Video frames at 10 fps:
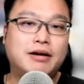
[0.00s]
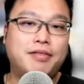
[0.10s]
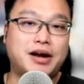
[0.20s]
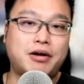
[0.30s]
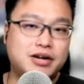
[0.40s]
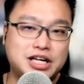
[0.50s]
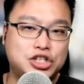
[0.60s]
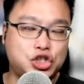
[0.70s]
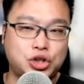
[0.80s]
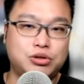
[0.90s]

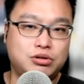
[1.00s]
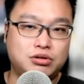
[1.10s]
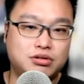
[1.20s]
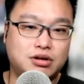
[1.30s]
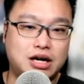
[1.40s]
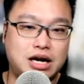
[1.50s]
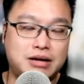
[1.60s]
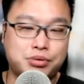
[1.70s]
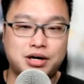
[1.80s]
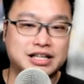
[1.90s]
There are only 2
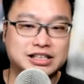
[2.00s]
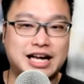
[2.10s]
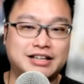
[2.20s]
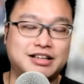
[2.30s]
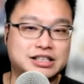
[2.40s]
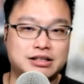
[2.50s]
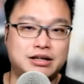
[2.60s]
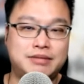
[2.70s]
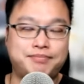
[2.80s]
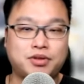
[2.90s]
products like
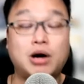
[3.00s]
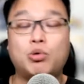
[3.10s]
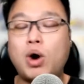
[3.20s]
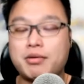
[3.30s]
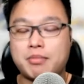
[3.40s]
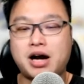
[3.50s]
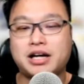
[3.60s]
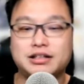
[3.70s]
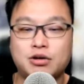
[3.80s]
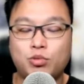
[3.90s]
this.
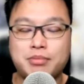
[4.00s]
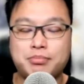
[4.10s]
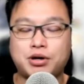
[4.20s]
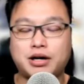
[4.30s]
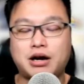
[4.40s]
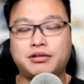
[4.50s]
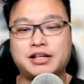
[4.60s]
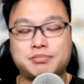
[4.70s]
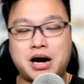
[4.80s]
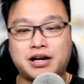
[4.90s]
One
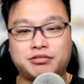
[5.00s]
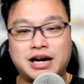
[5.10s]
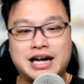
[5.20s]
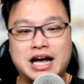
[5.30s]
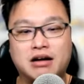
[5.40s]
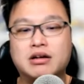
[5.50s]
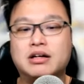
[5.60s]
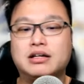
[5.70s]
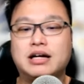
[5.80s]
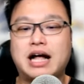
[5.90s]
product on this market right
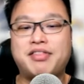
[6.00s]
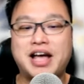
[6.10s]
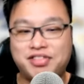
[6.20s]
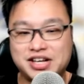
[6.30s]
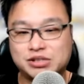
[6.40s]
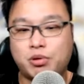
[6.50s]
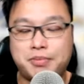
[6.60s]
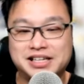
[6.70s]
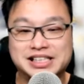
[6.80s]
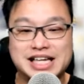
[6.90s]
now, and then
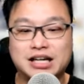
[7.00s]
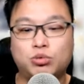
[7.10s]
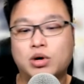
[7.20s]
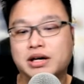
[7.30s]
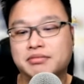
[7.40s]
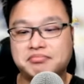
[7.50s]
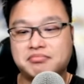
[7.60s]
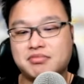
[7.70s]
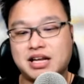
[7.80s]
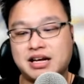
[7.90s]
this will be the second
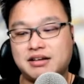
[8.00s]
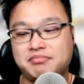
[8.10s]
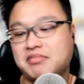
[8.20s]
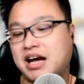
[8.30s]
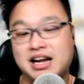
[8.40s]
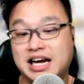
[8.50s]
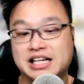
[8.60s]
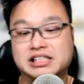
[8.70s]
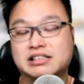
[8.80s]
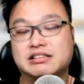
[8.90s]
one,
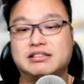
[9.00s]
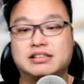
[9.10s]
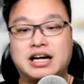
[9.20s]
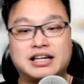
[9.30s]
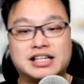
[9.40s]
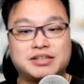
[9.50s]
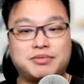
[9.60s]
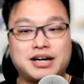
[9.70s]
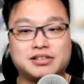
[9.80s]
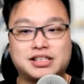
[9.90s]
I guess,
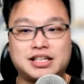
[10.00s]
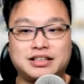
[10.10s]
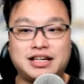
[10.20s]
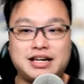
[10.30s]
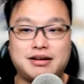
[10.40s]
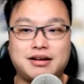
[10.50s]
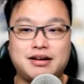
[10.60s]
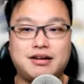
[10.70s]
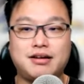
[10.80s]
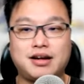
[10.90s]
unless someone else
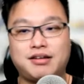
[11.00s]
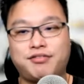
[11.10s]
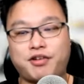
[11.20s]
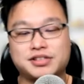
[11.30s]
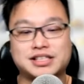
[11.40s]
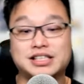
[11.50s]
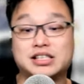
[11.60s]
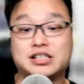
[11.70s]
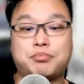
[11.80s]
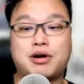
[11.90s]
suddenly
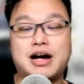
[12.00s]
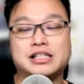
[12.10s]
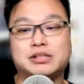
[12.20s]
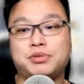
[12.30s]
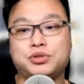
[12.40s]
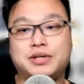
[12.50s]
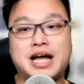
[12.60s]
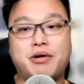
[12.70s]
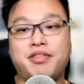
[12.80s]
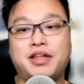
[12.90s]
throws us a surprise
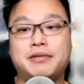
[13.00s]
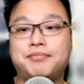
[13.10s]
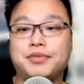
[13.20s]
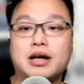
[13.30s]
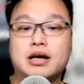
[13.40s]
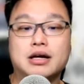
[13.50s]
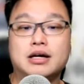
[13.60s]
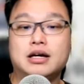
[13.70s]
between now and then.